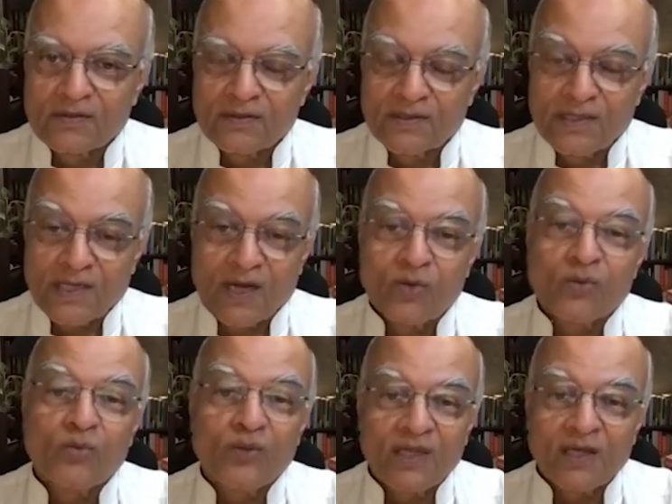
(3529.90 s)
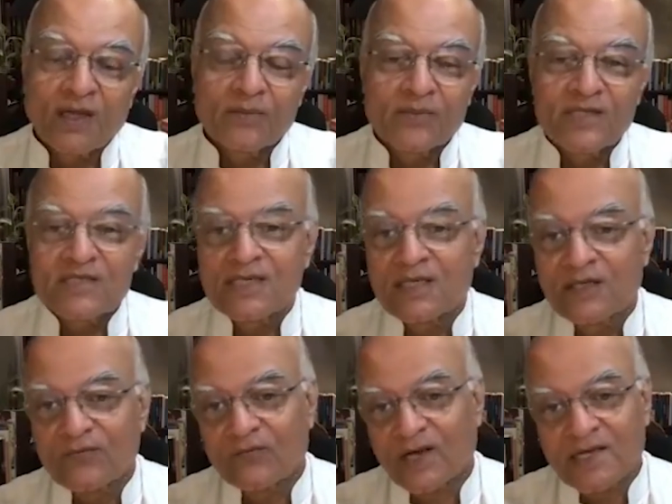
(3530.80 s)
Now we are busy
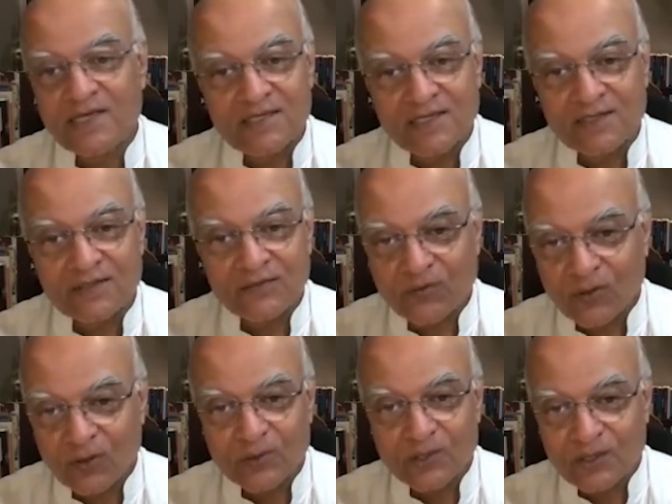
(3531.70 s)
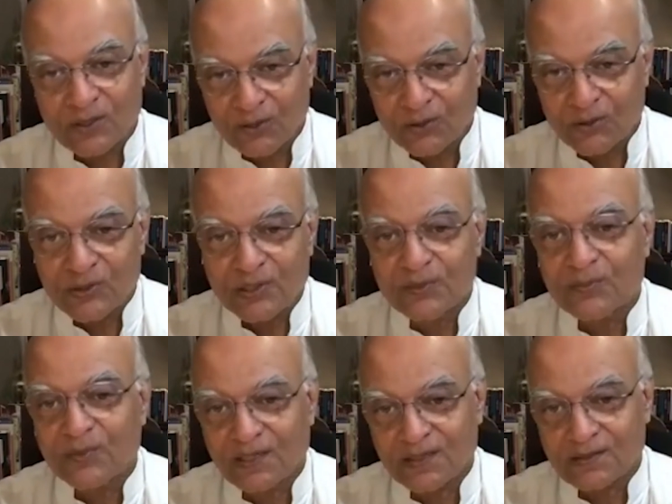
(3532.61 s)
inviting the former colonial
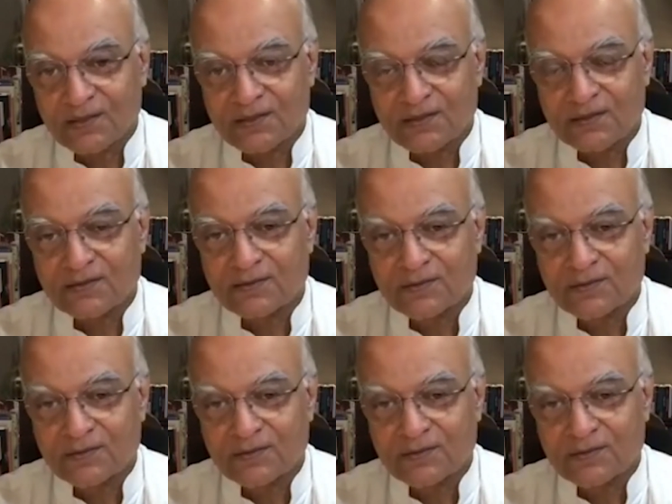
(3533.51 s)
powers,